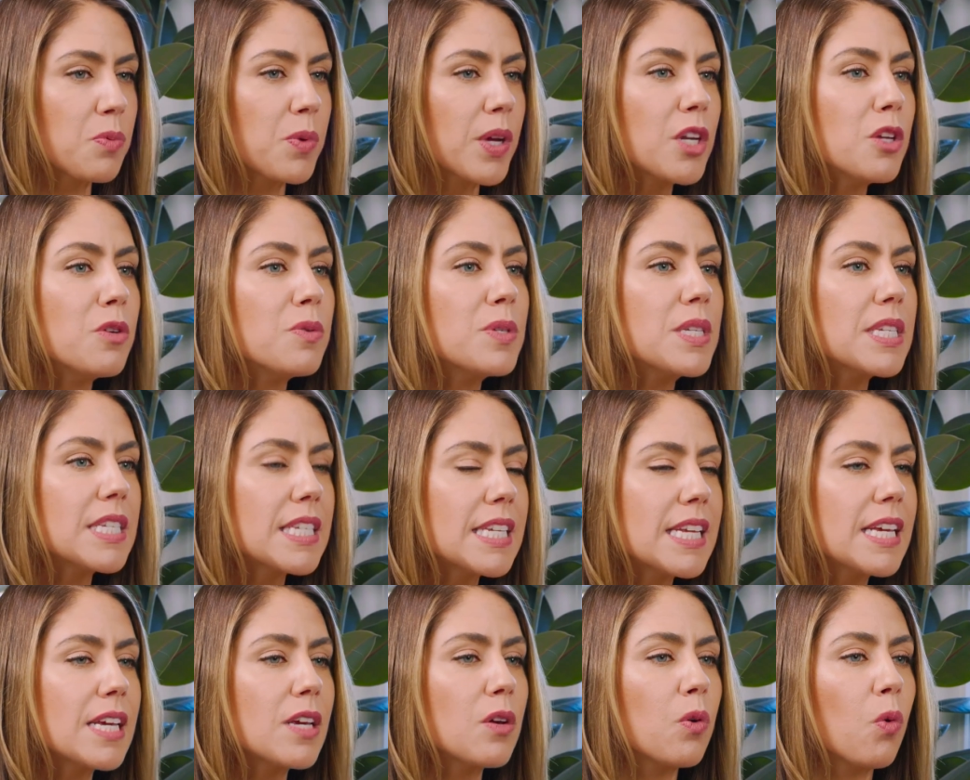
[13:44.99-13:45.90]
when you
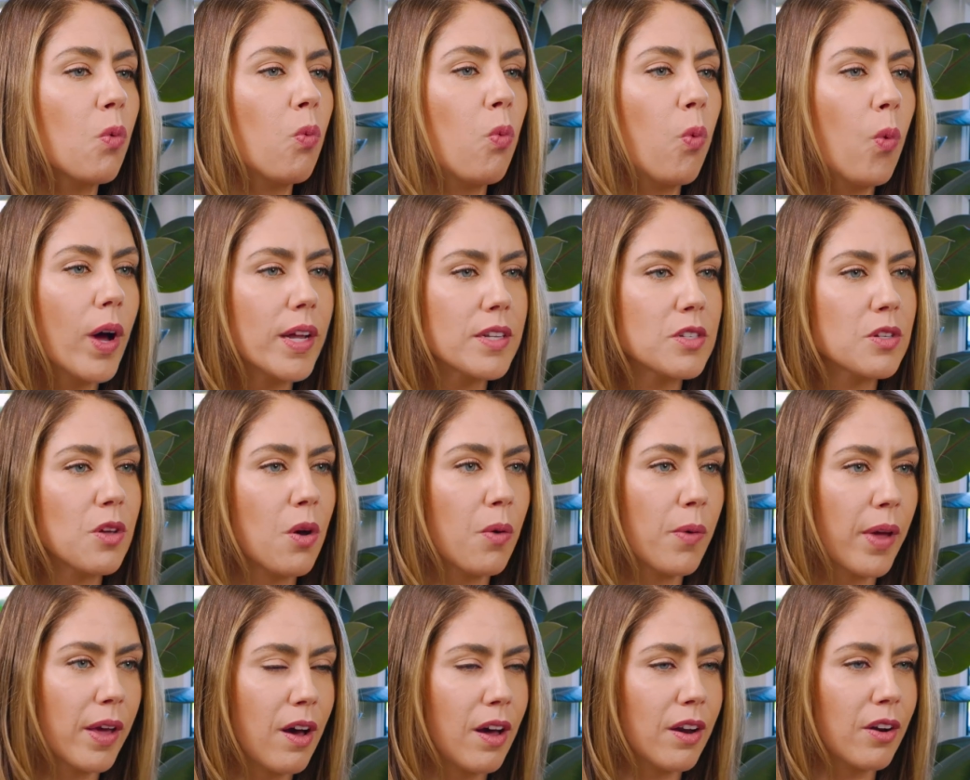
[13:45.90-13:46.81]
see what's
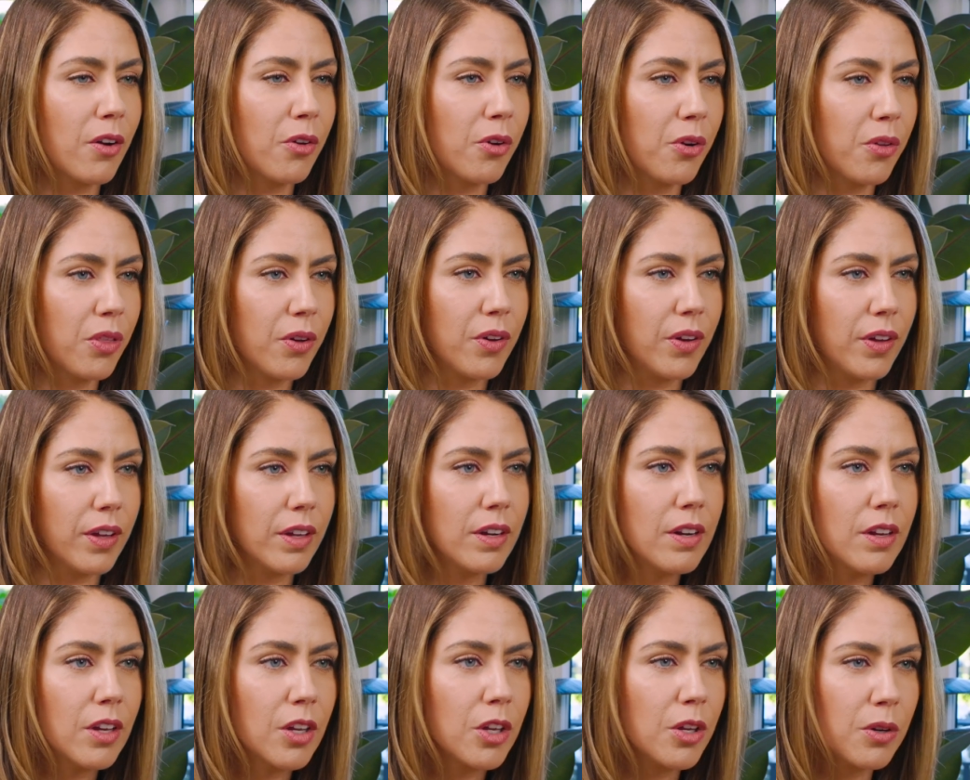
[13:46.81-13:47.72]
going on under the hood,
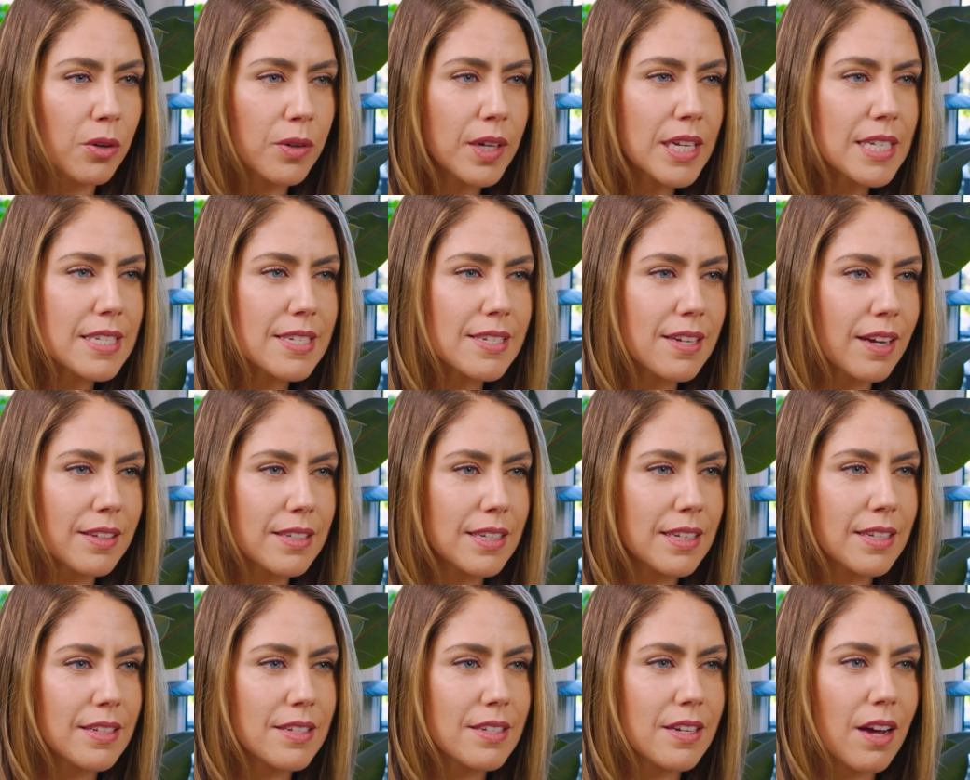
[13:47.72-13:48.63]
you don't get sucked
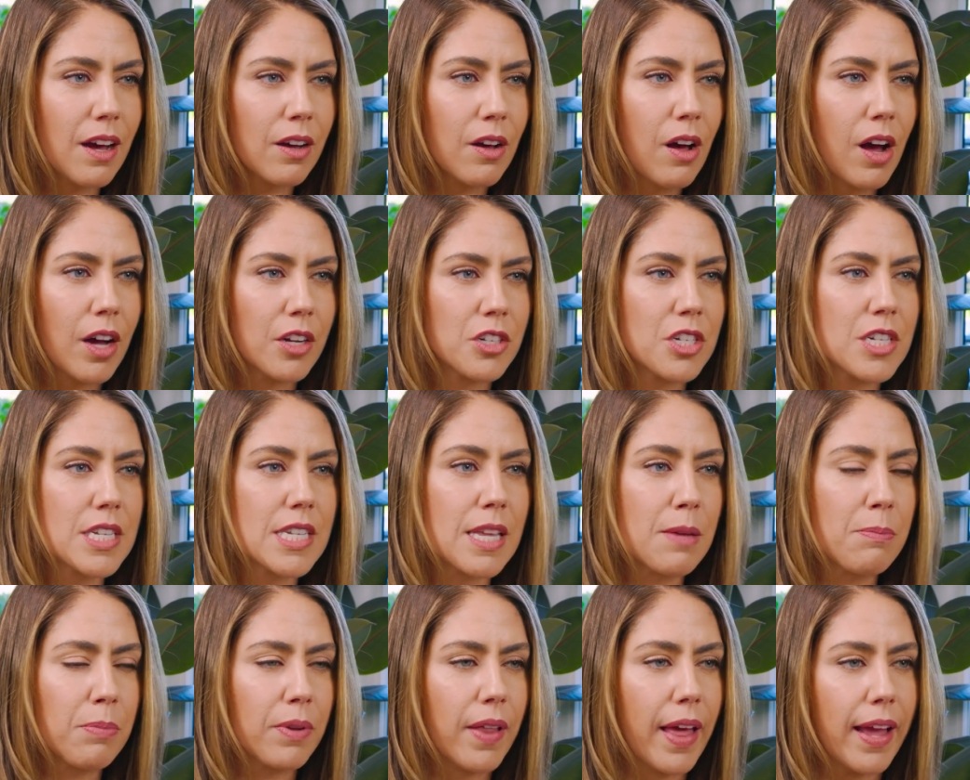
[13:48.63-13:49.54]
into unconsciously
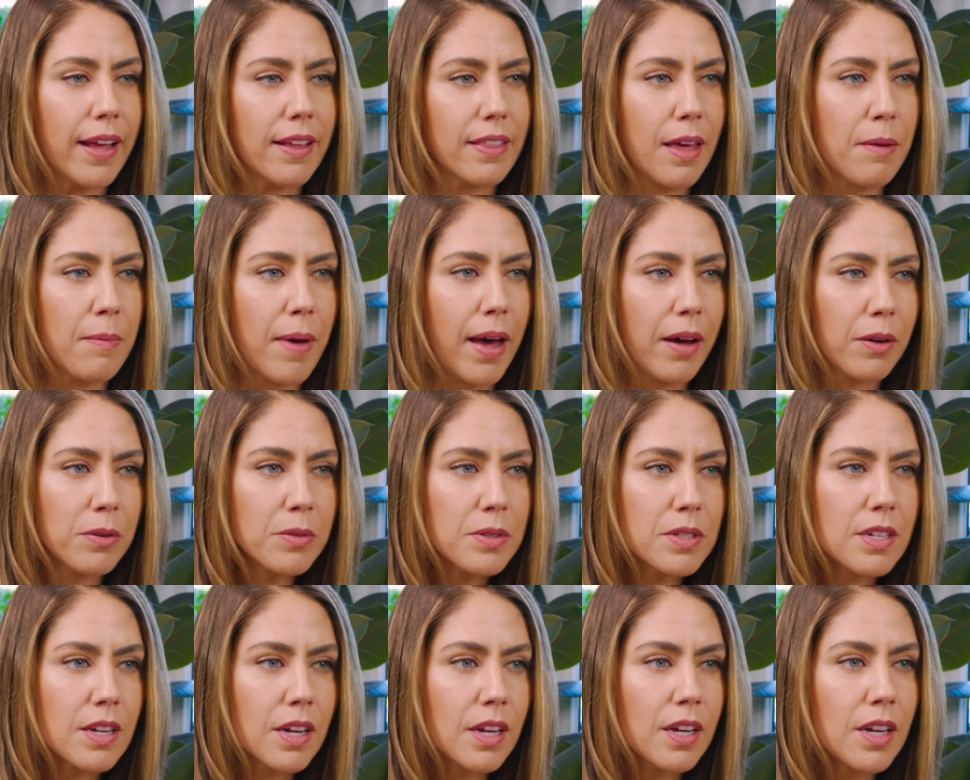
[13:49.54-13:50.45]
playing them
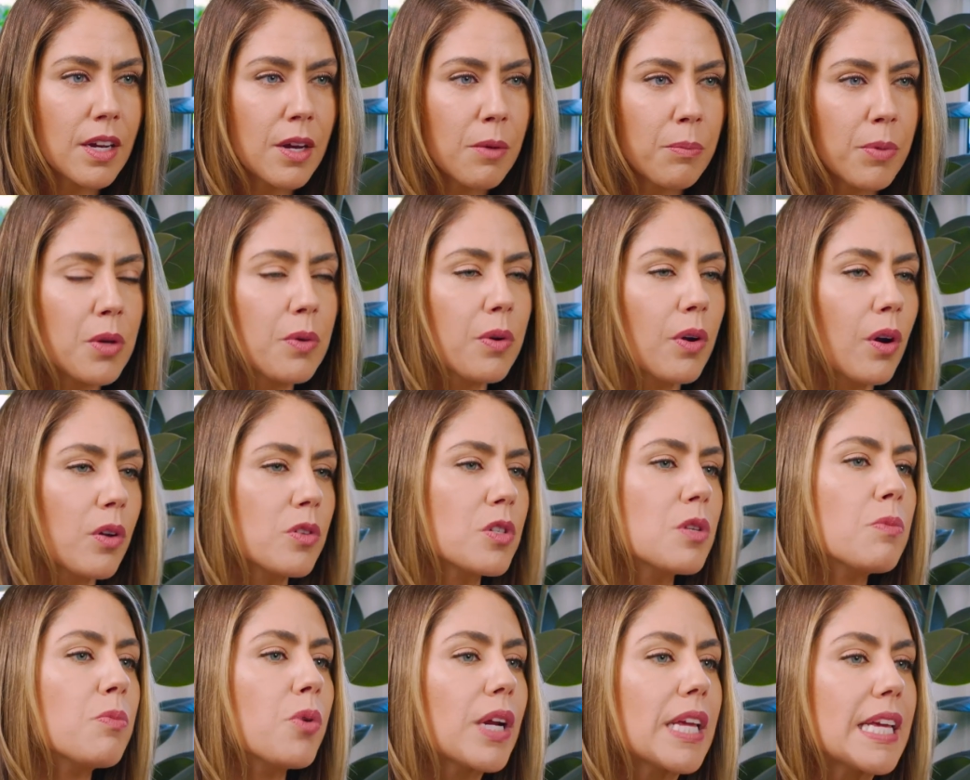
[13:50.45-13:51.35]
out, but you can also
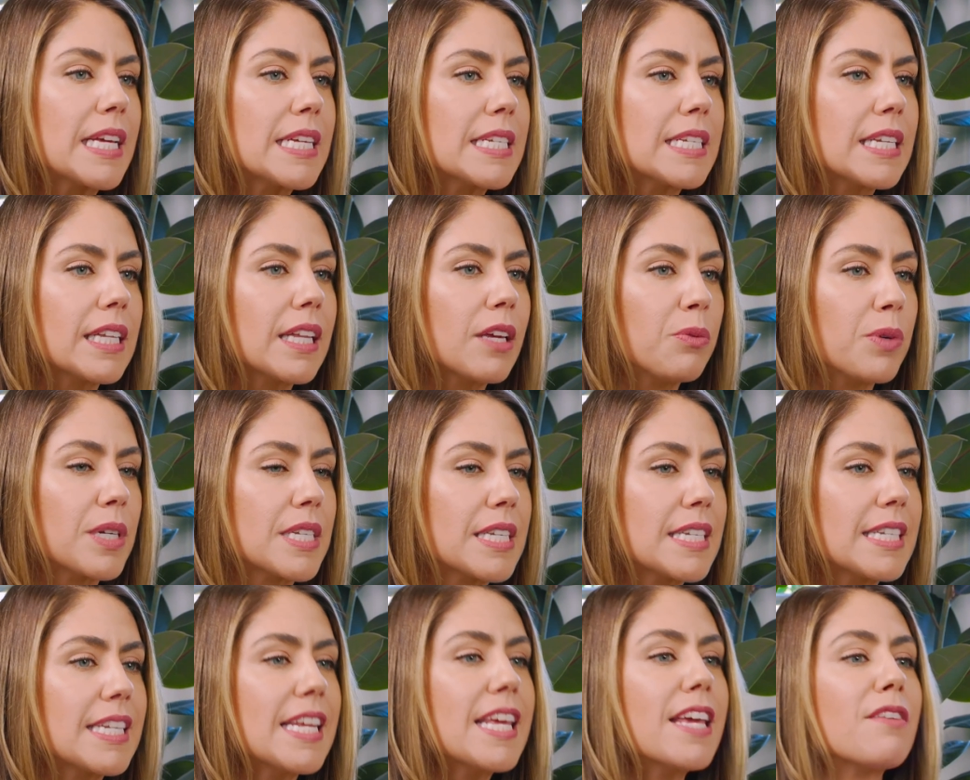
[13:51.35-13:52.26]
more easily
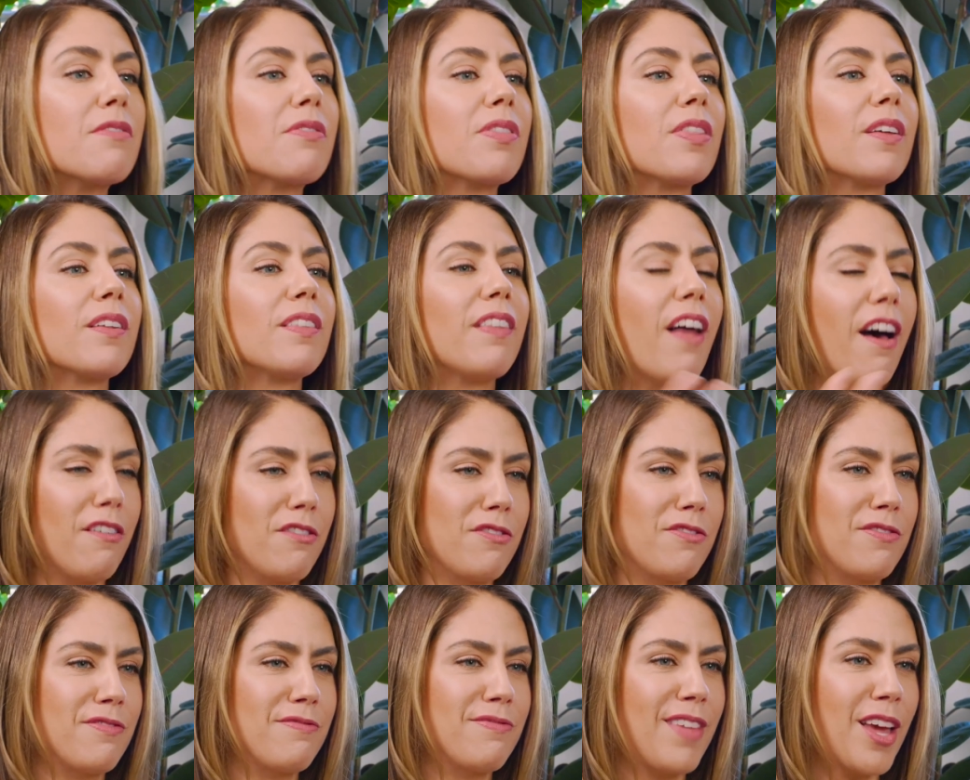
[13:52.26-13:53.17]
receive the
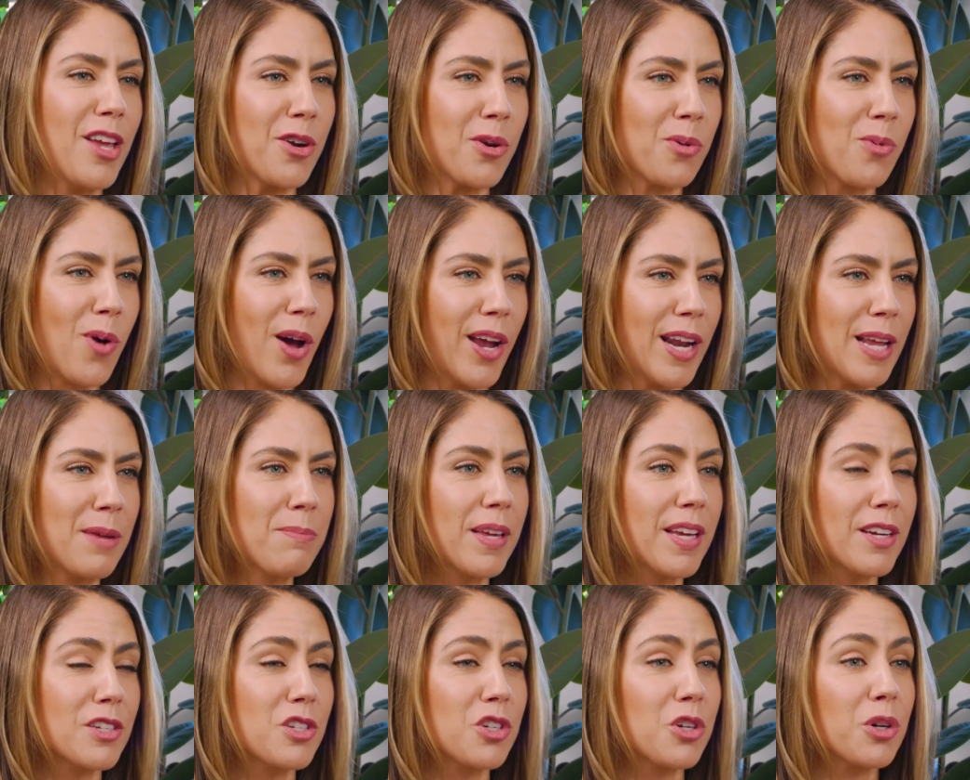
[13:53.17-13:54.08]
love that you're wanting
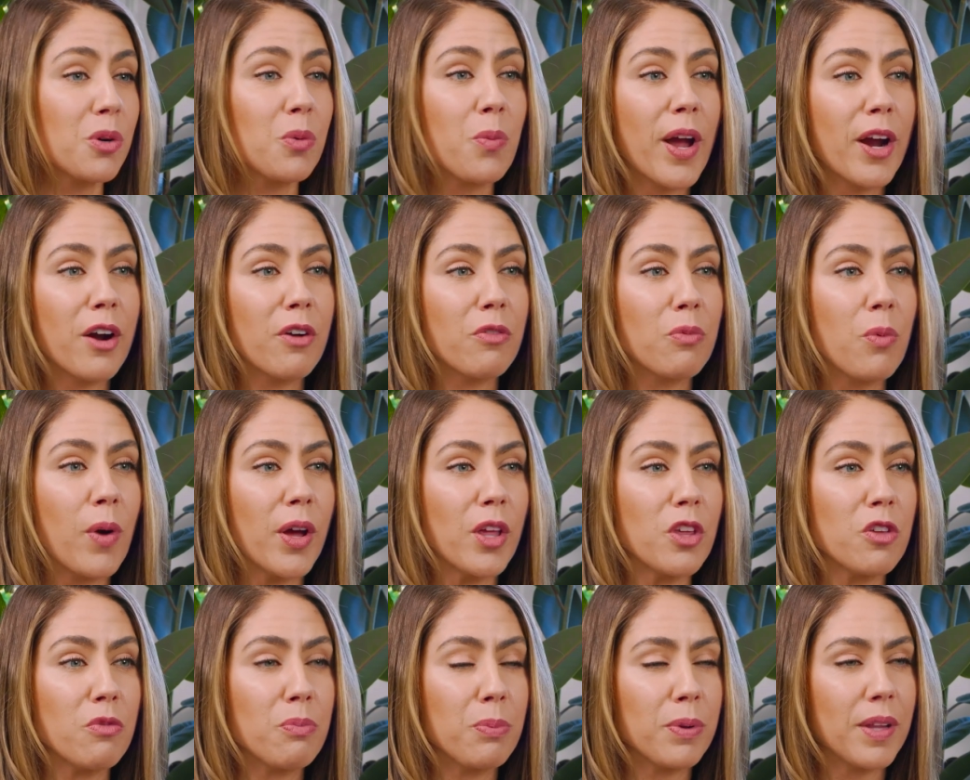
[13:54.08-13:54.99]
because you're aware of what
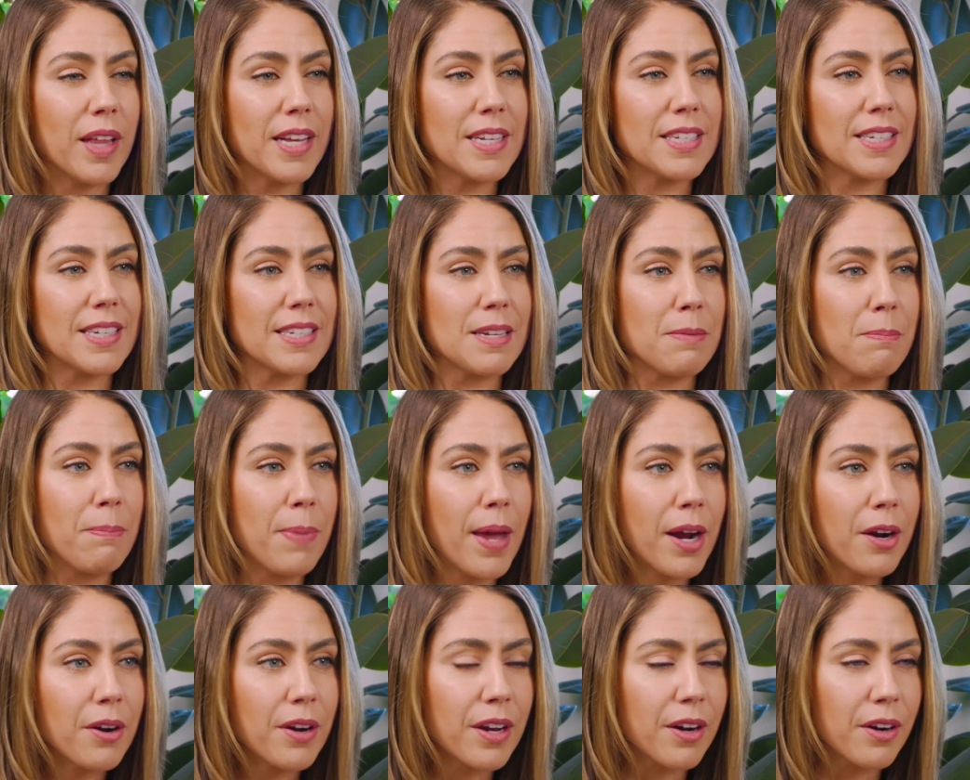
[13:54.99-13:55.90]
you've placed as a
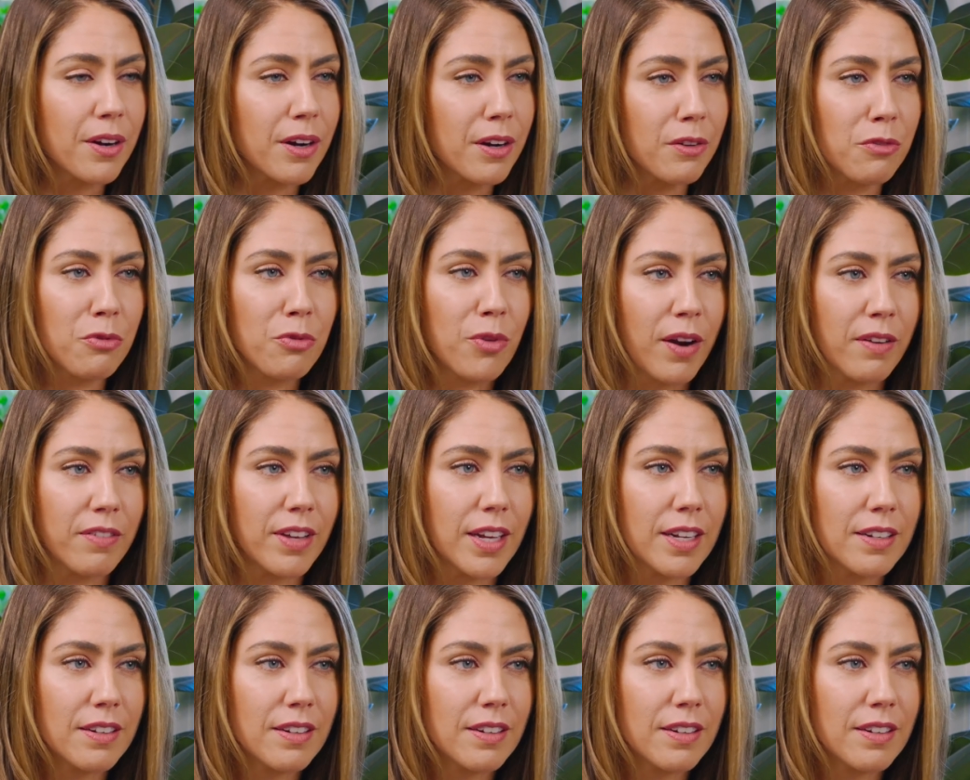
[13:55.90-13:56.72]
barrier in front of it.